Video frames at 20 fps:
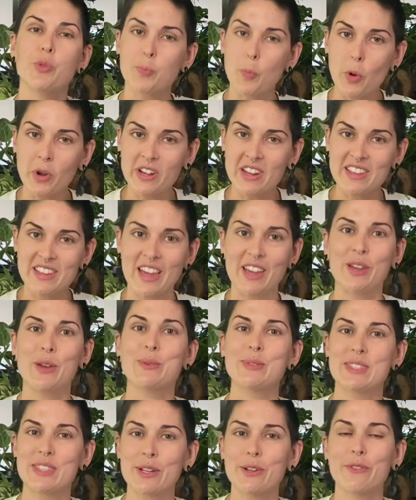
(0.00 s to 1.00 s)
mourning
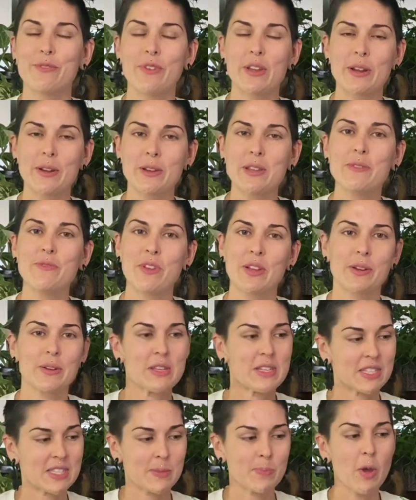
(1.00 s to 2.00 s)
geckos, they're very,
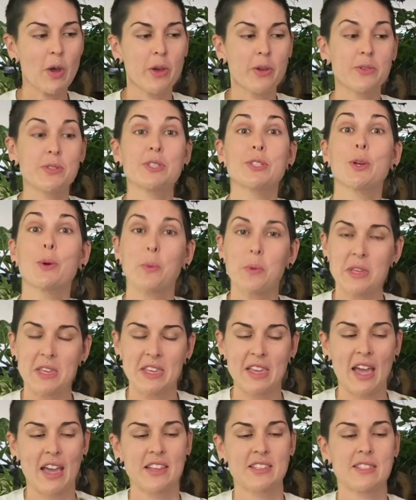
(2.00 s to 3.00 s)
very small, so
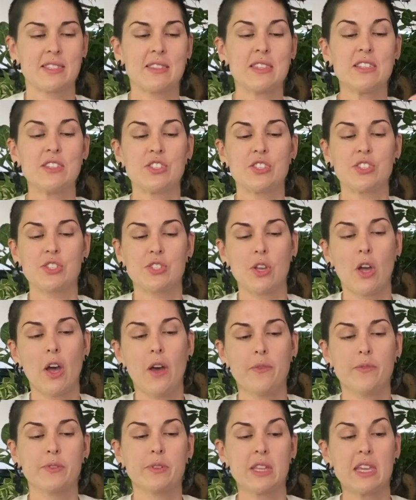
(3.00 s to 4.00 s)
yes, these
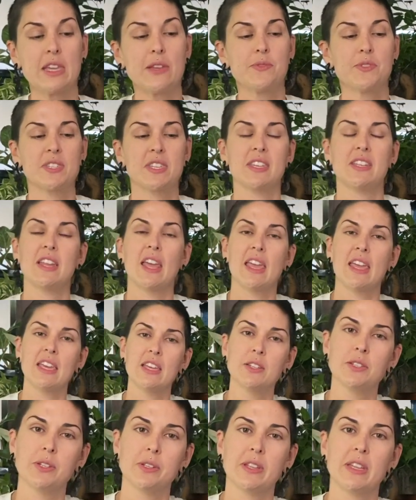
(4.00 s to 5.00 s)
soft leaves can
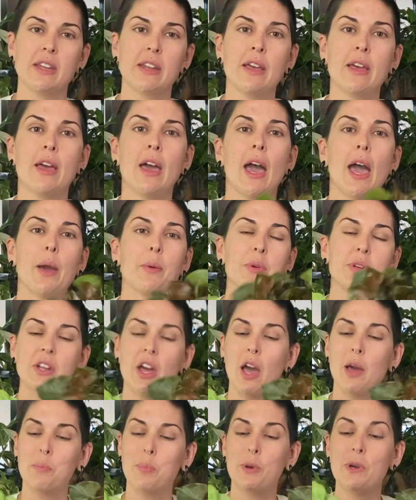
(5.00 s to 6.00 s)
handle it. I would
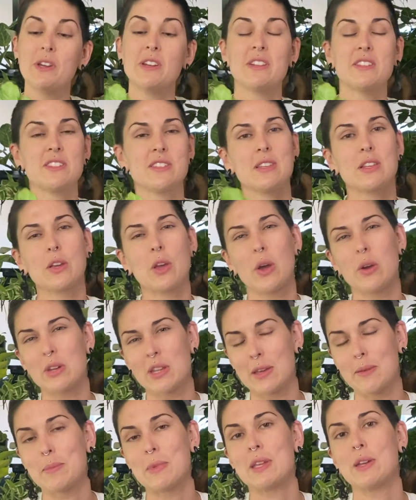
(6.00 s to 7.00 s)
not put a
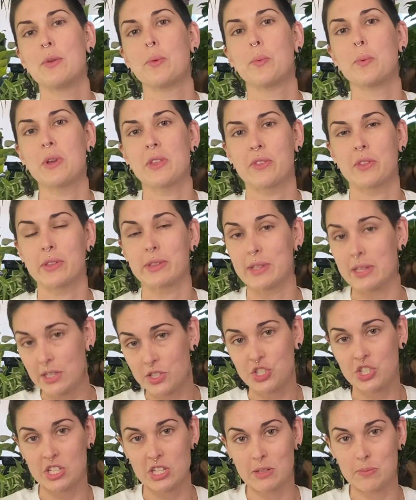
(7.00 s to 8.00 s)
Syngonium in with a
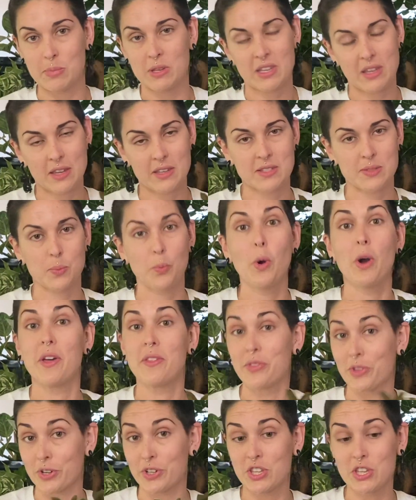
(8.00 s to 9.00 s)
lychee because,
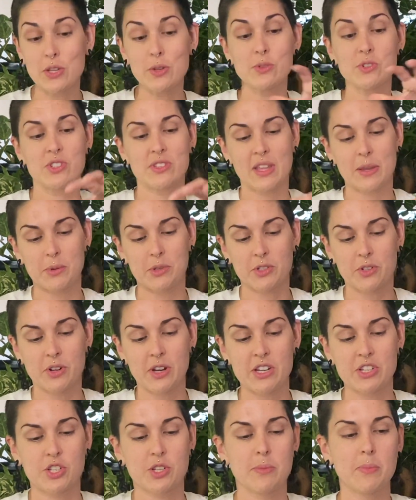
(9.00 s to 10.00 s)
1, they're huge and they would
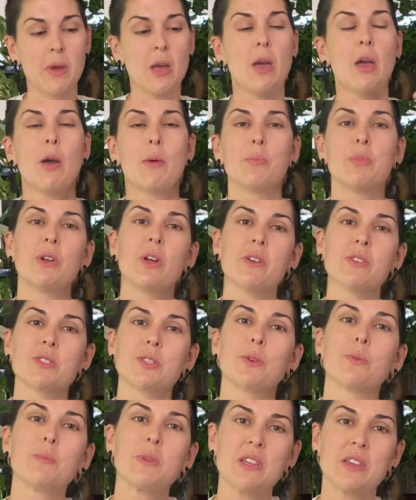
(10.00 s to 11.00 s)
crush them, but
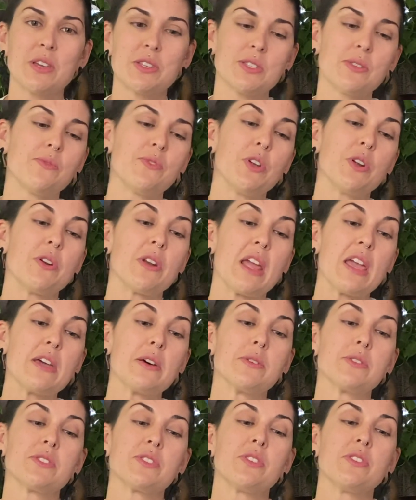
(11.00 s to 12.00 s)
also because of their
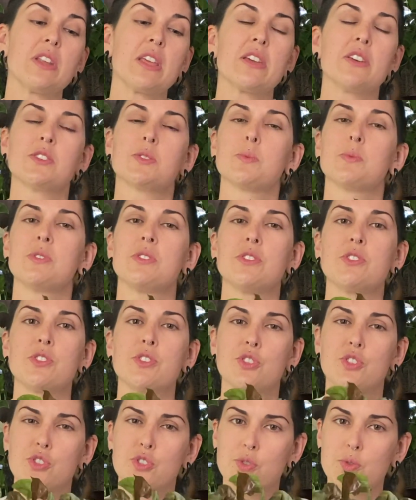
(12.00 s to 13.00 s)
nails. Their nails would
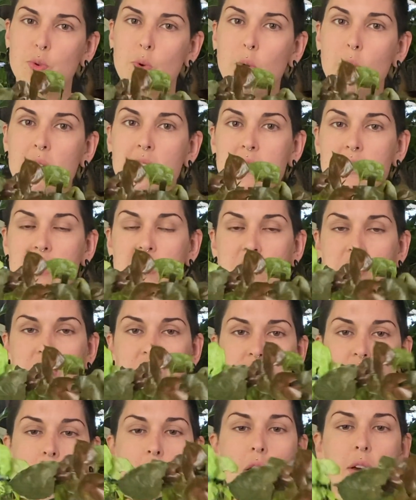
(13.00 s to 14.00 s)
destroy these
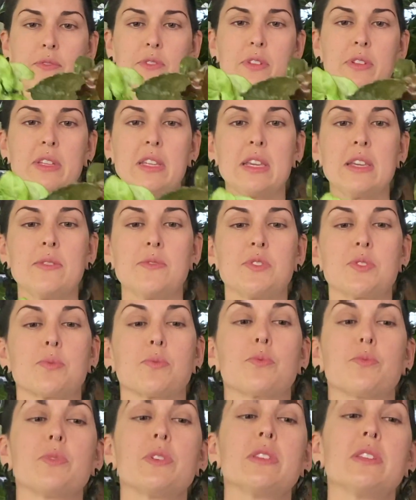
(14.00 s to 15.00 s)
soft leaves
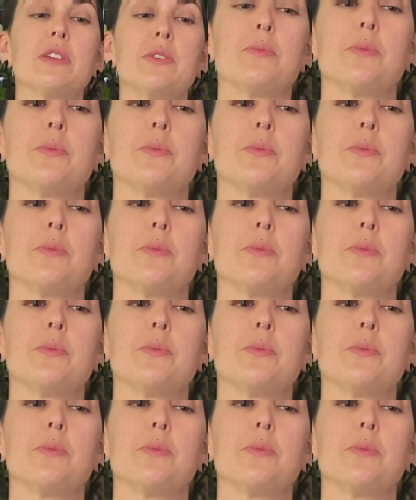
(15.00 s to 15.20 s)
really,